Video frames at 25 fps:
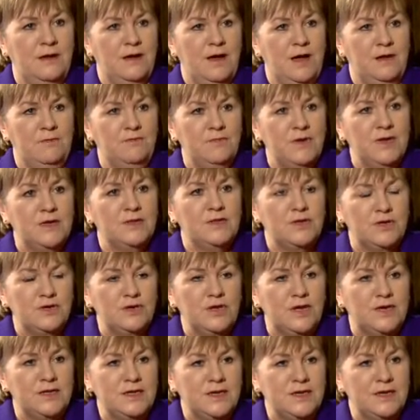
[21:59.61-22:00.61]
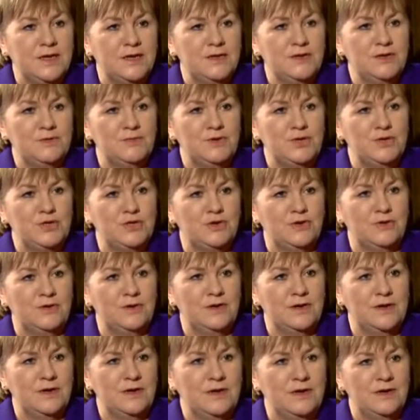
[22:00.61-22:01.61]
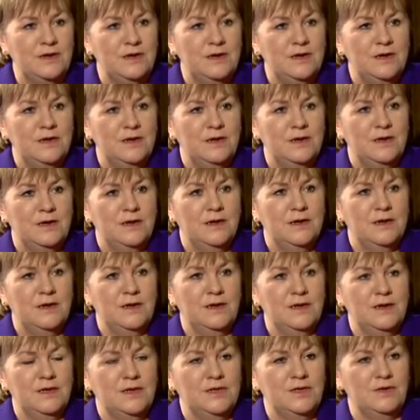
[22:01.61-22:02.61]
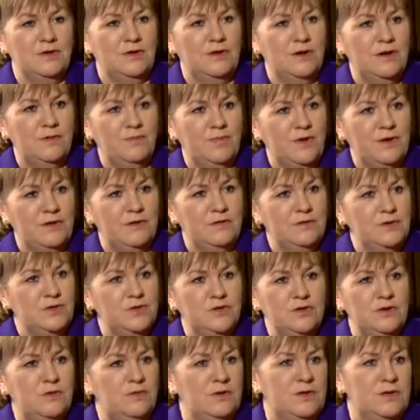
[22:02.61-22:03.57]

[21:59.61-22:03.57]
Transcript: and make the United Kingdom stronger. It is not about, do you